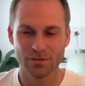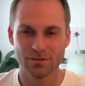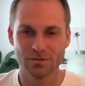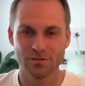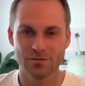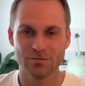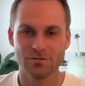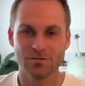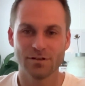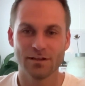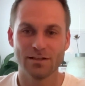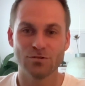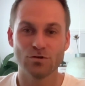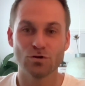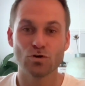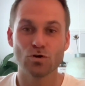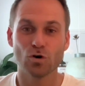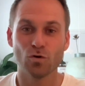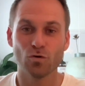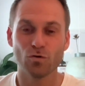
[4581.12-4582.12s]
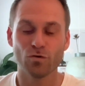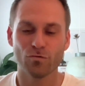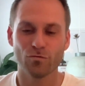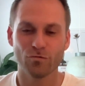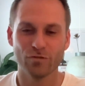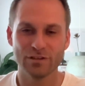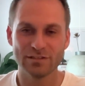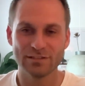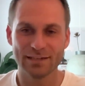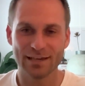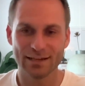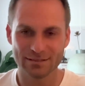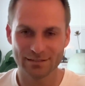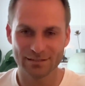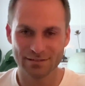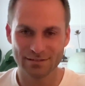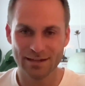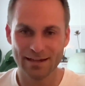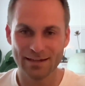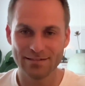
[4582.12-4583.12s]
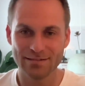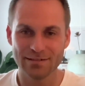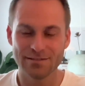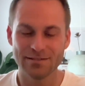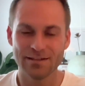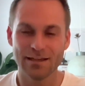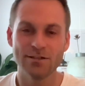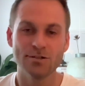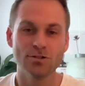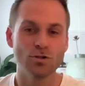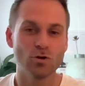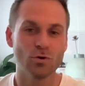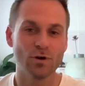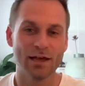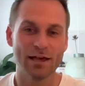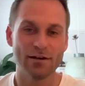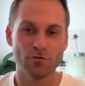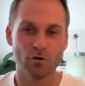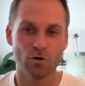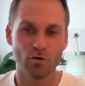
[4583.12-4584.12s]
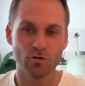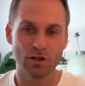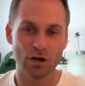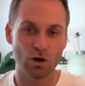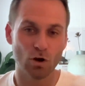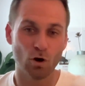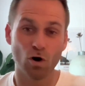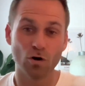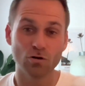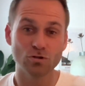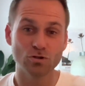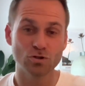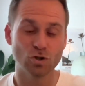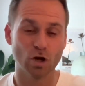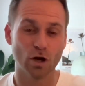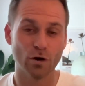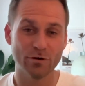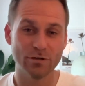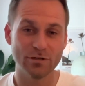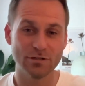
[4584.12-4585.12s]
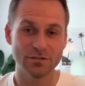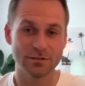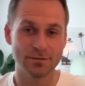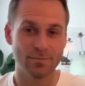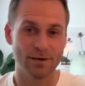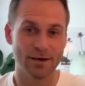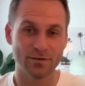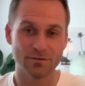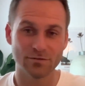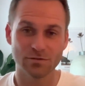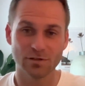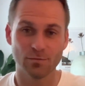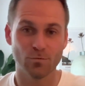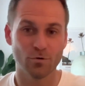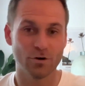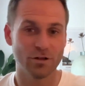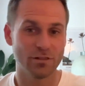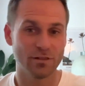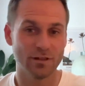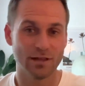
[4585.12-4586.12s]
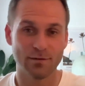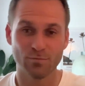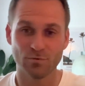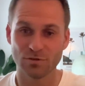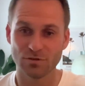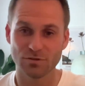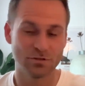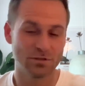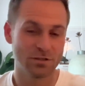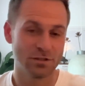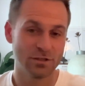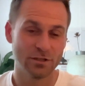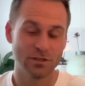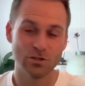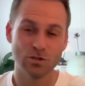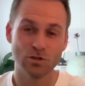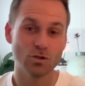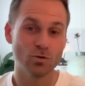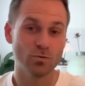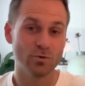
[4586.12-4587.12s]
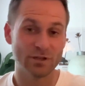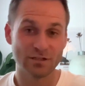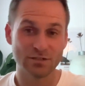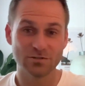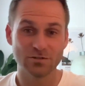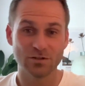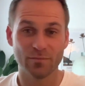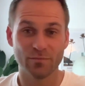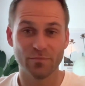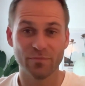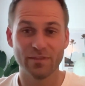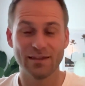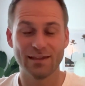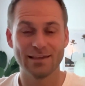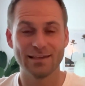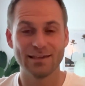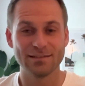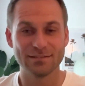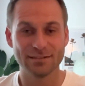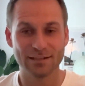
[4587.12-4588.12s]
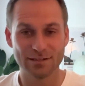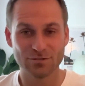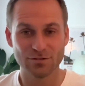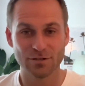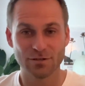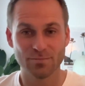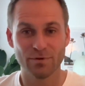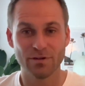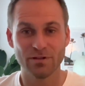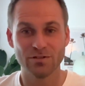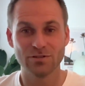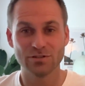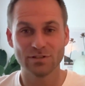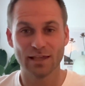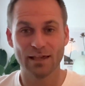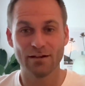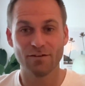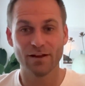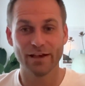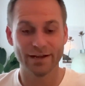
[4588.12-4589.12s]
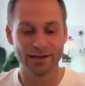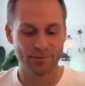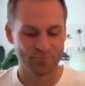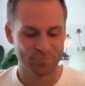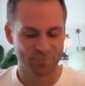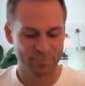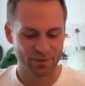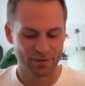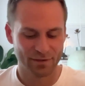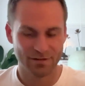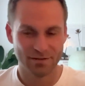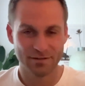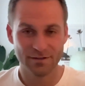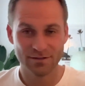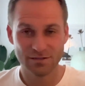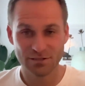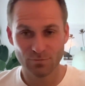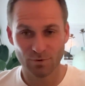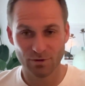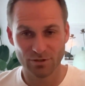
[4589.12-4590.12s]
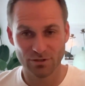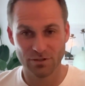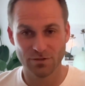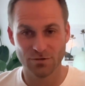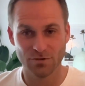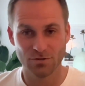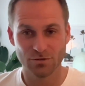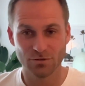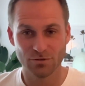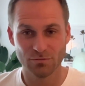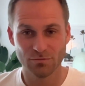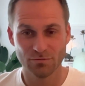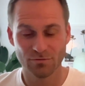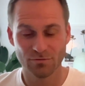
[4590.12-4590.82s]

so that you go through these exercises and you don't have all the long stories about someone that was doing something, etc. But you just have like, this is what you need to do.